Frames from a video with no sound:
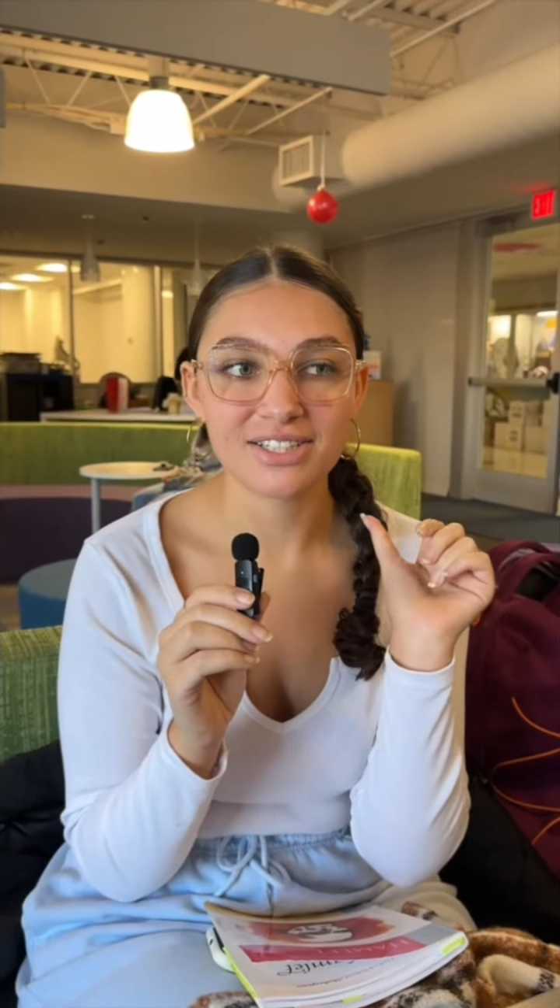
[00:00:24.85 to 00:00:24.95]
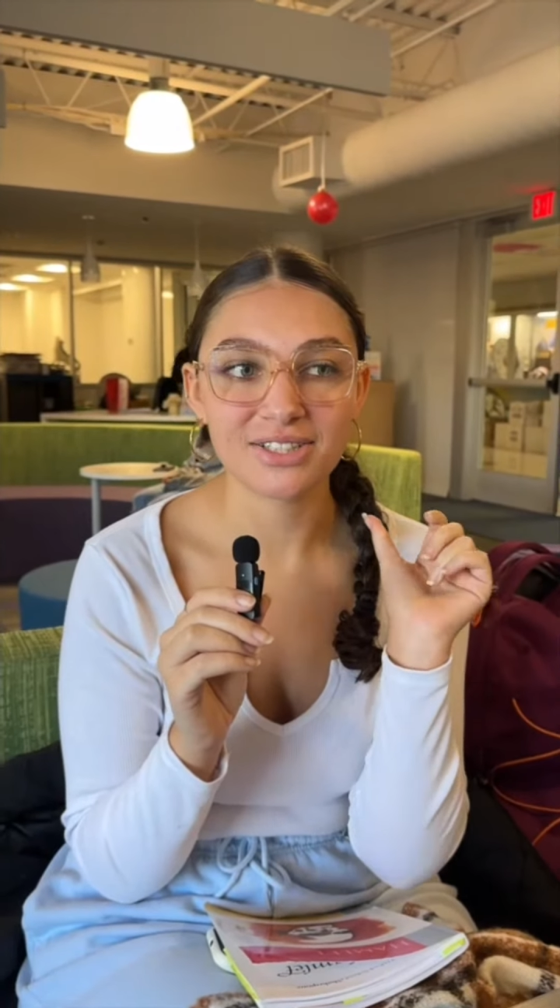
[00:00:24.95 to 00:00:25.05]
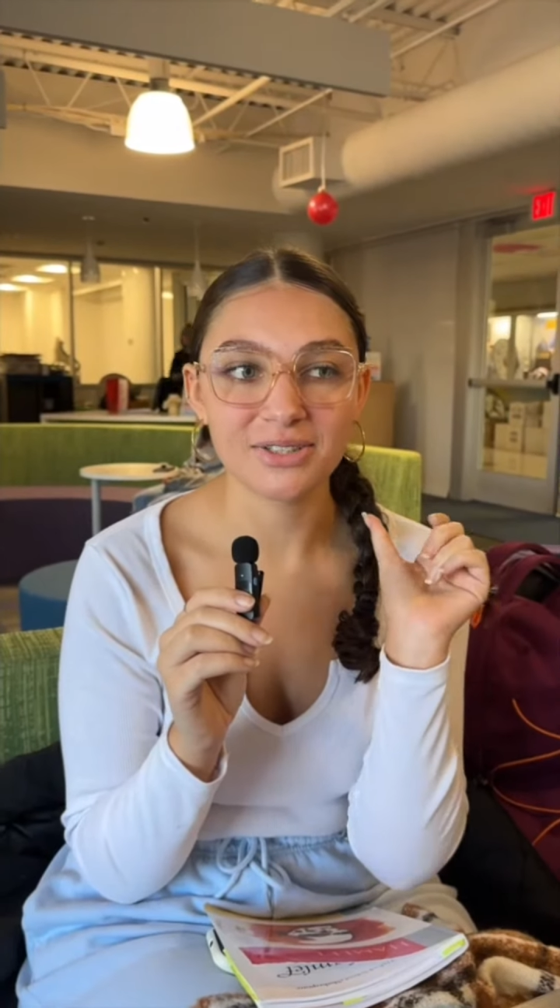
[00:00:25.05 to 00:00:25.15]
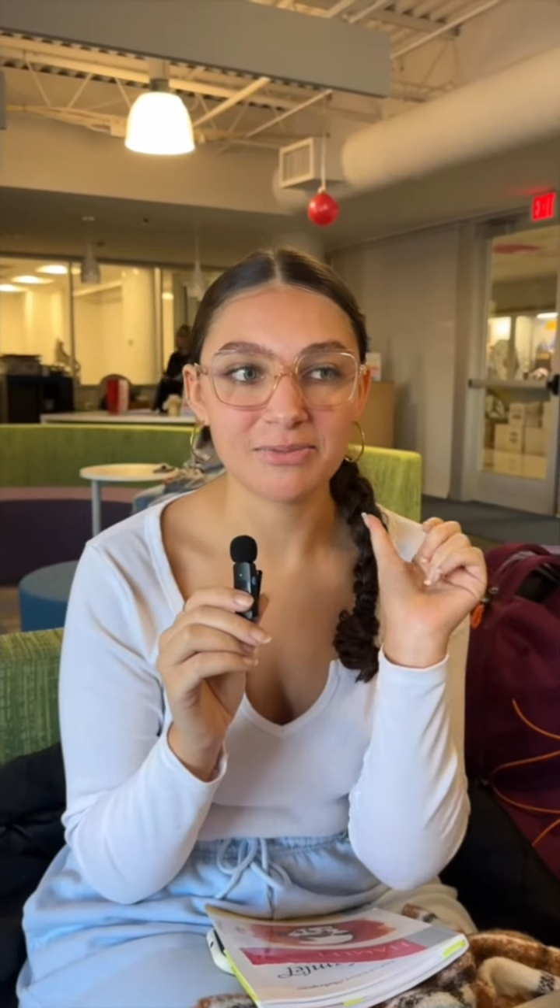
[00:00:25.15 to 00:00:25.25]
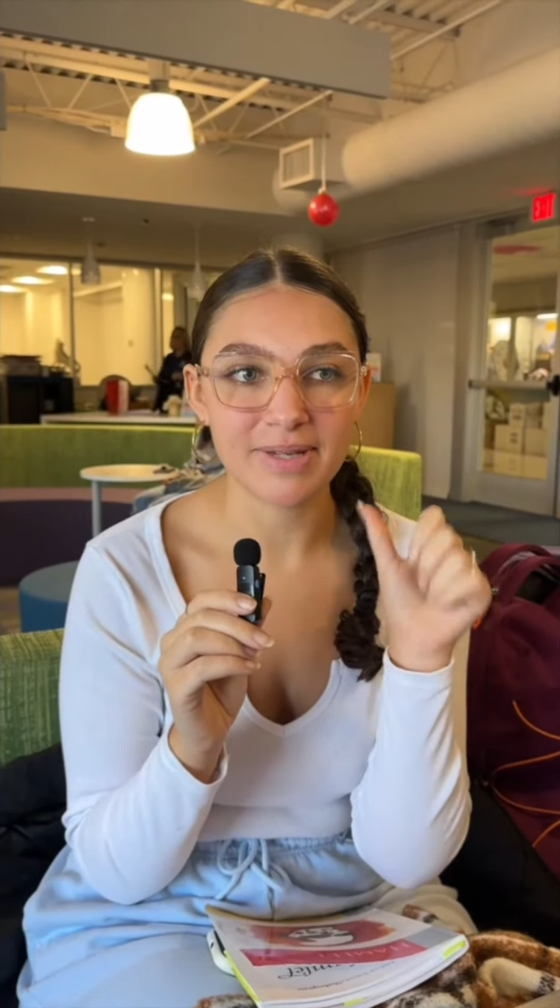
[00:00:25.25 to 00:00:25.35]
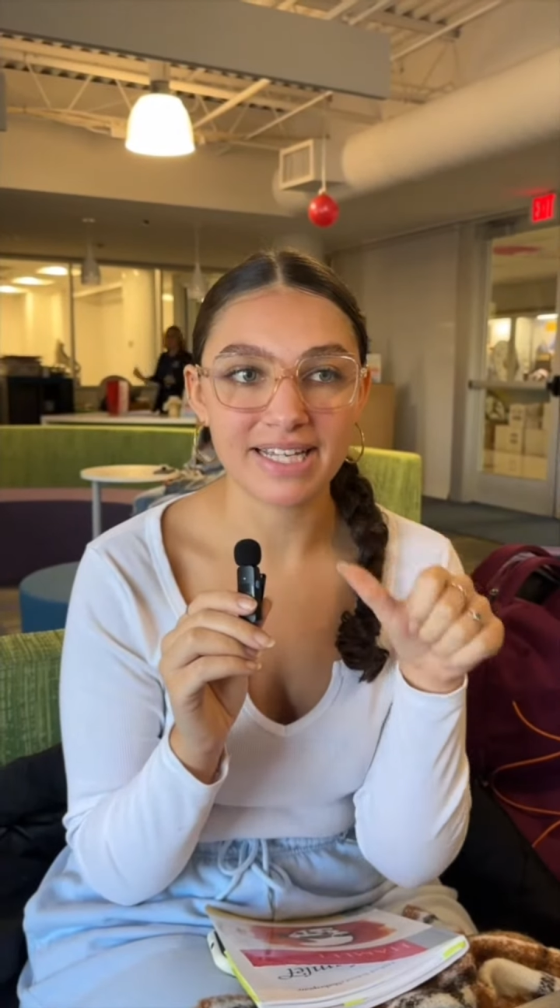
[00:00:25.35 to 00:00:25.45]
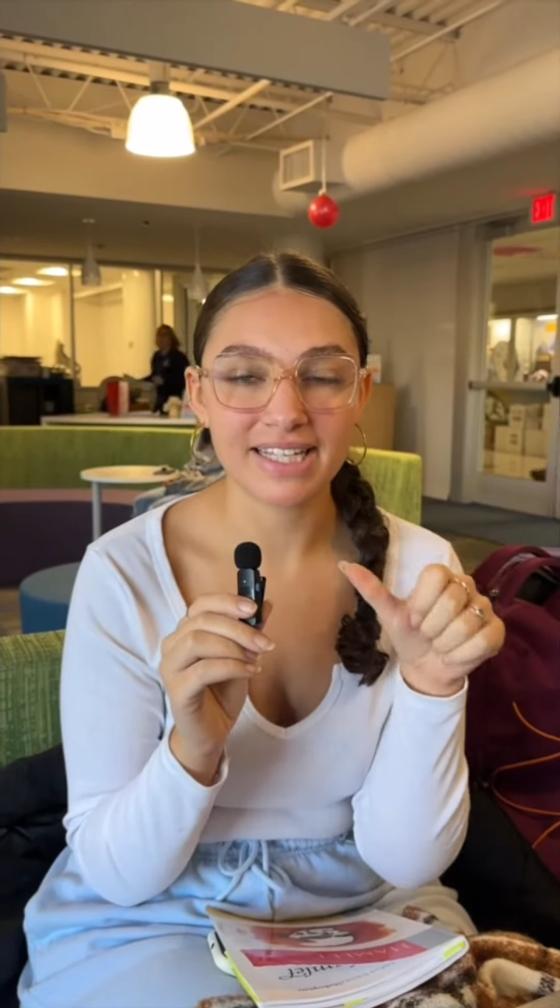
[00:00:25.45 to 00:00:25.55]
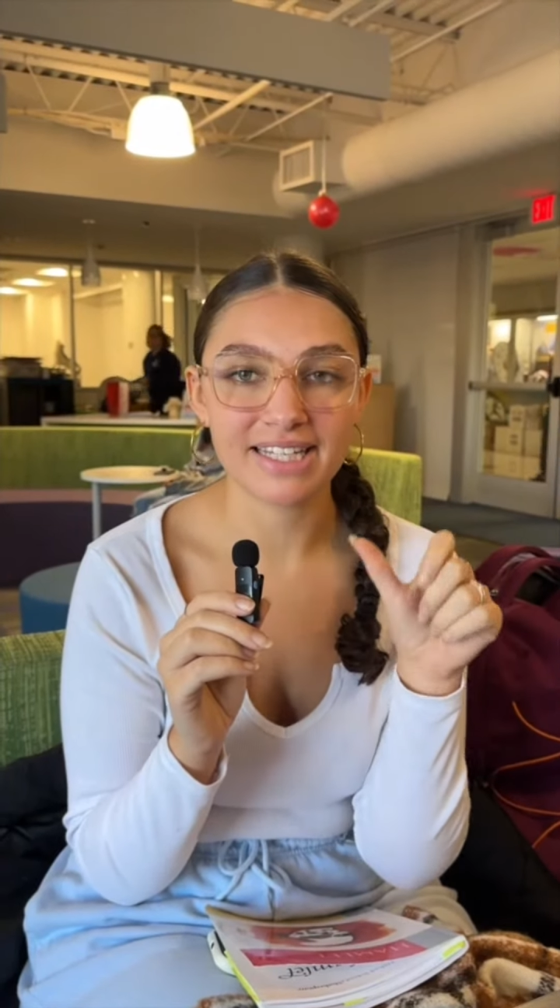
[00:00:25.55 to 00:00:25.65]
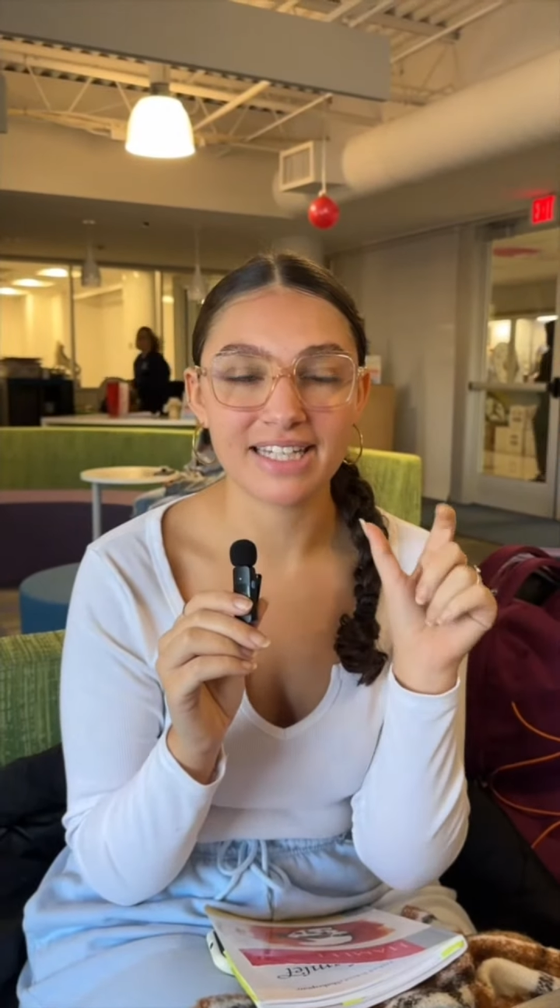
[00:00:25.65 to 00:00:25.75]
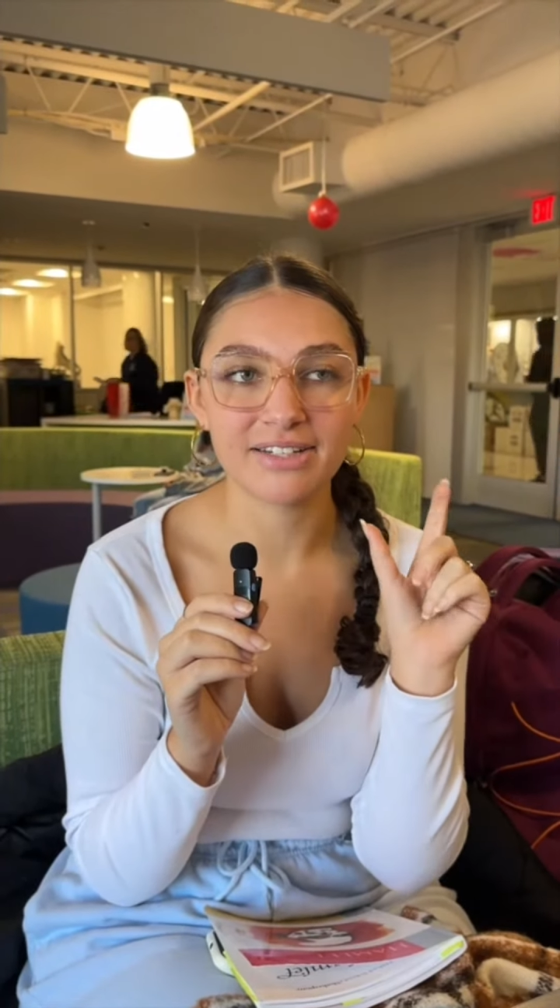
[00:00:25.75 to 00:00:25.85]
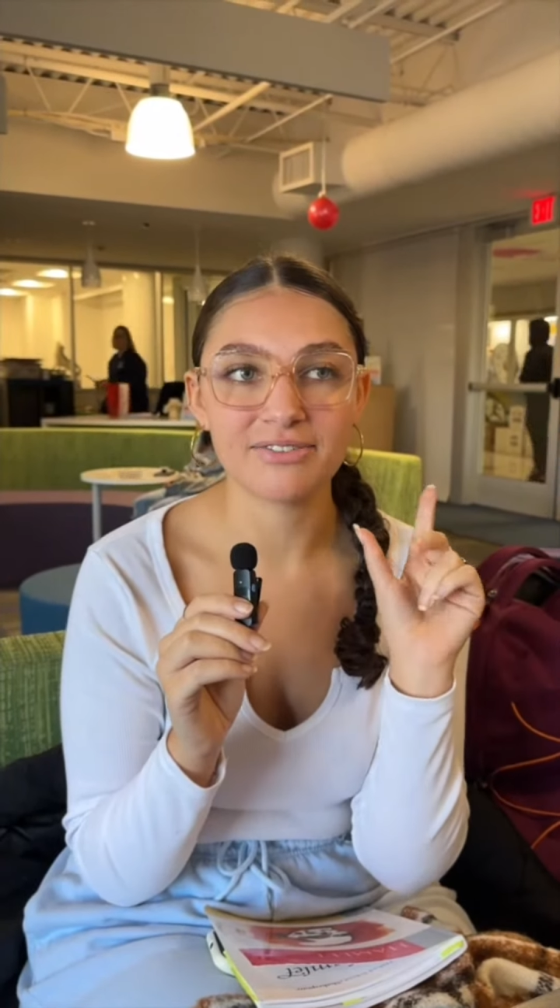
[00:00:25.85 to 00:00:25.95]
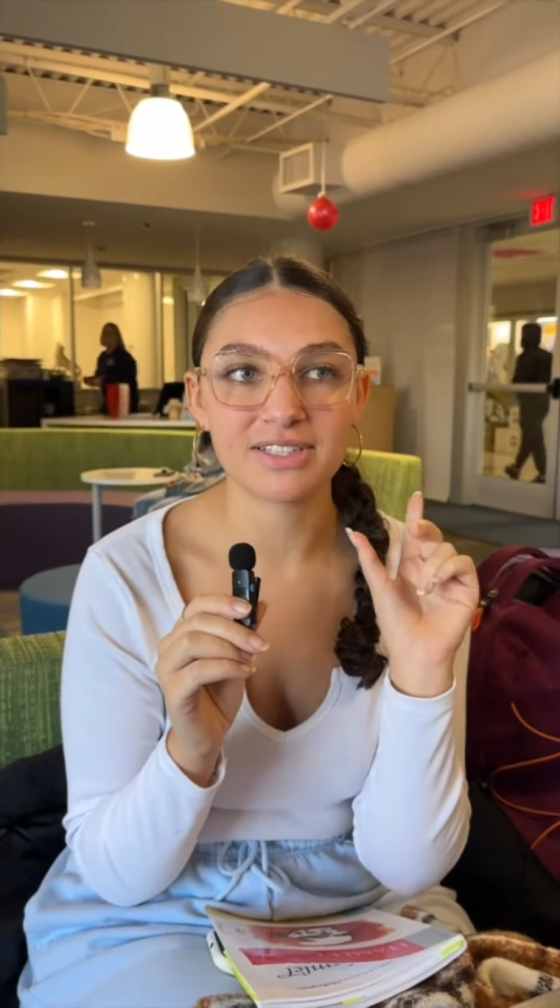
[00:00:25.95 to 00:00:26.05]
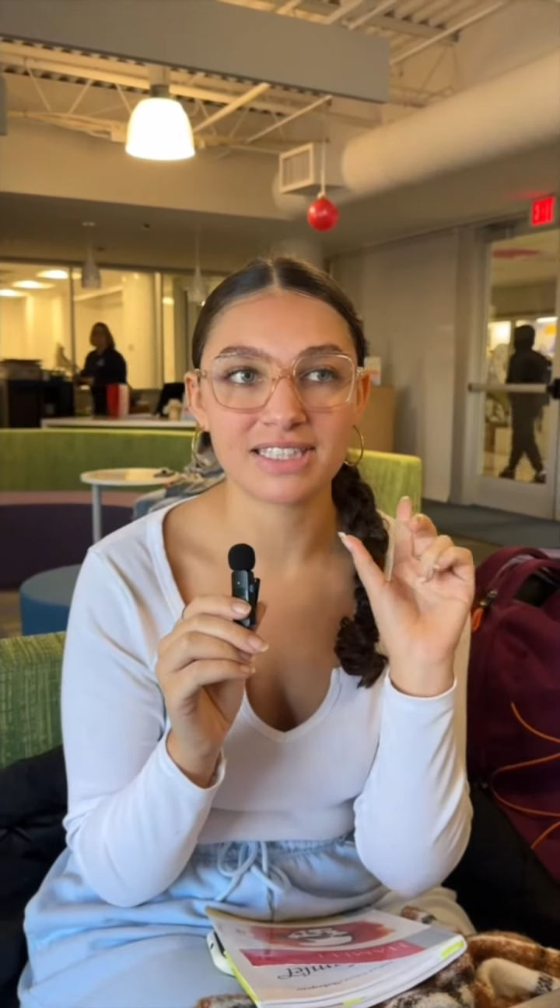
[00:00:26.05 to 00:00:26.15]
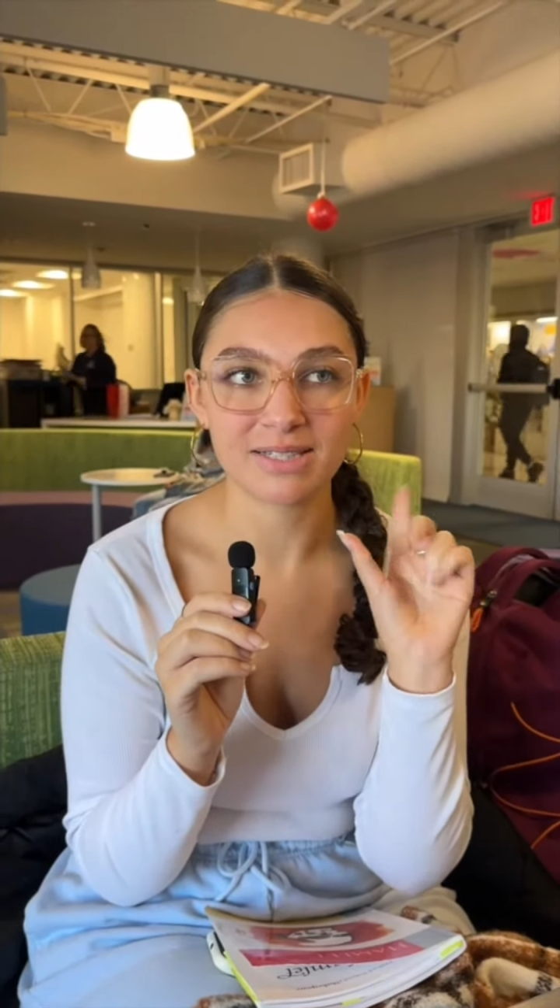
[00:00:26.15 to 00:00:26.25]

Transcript: to make a gift,